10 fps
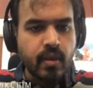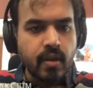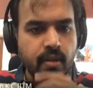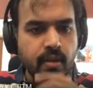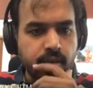
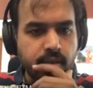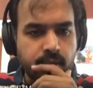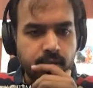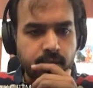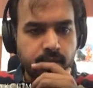let's see.
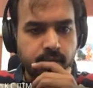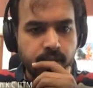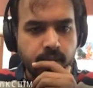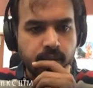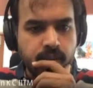
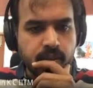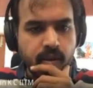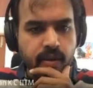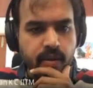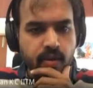So
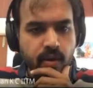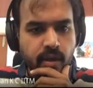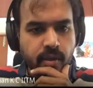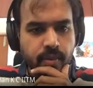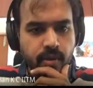are you
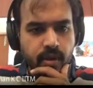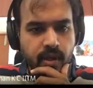talking about